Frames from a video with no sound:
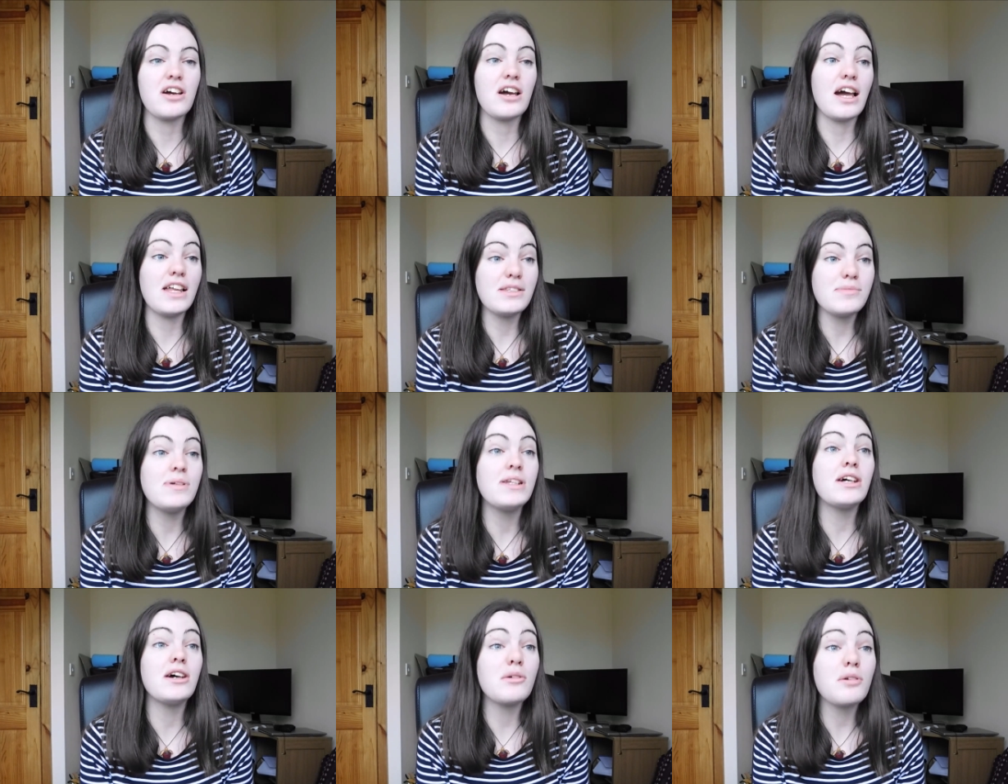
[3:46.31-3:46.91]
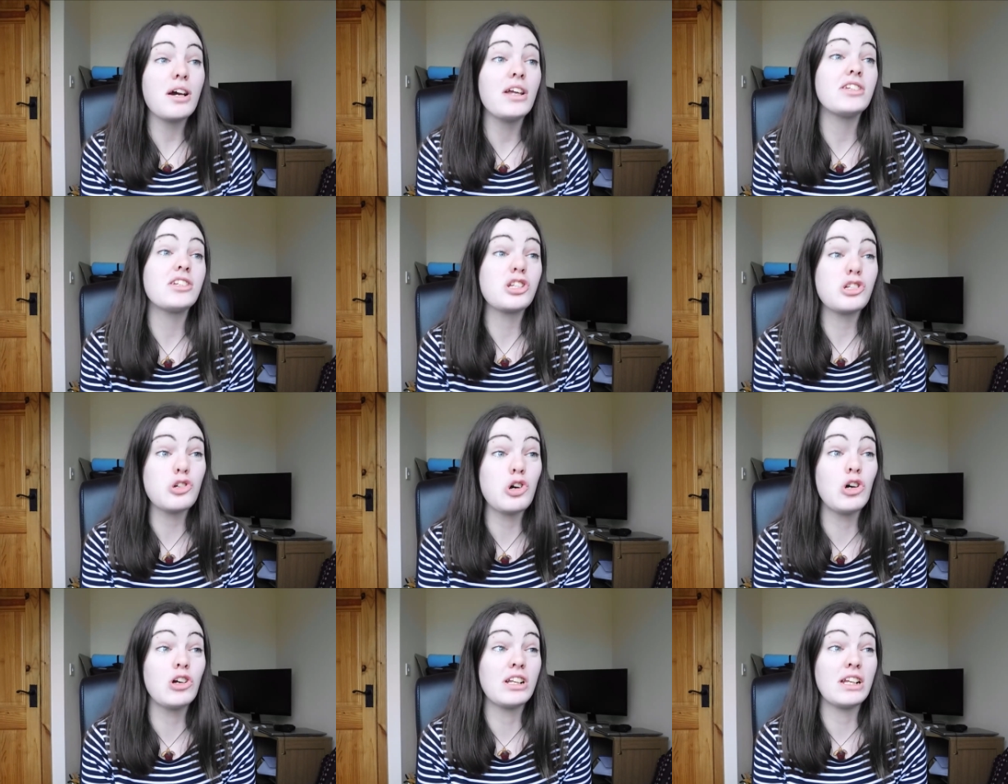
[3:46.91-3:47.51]
at the minute I'm kind of
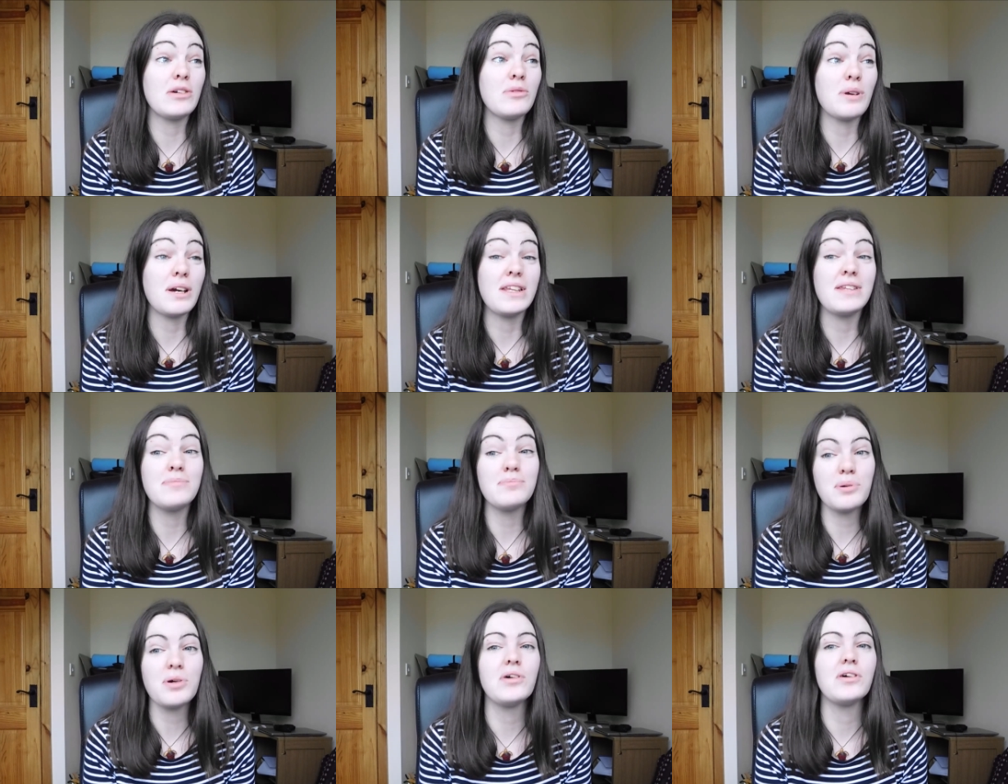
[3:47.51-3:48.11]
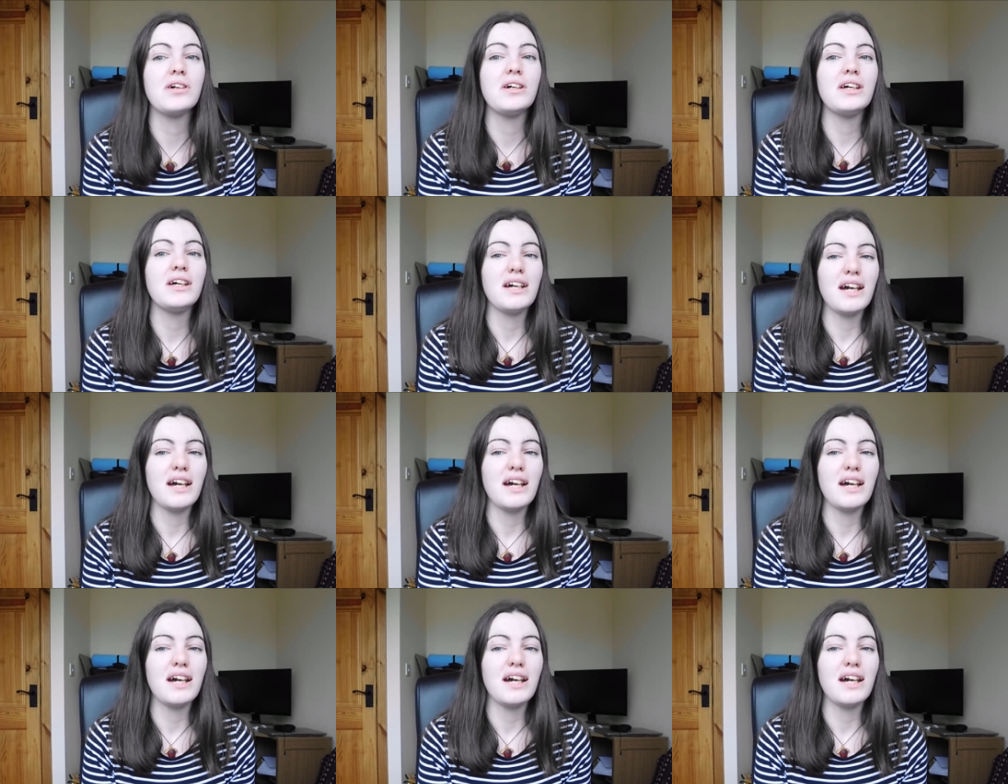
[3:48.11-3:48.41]
struggling with but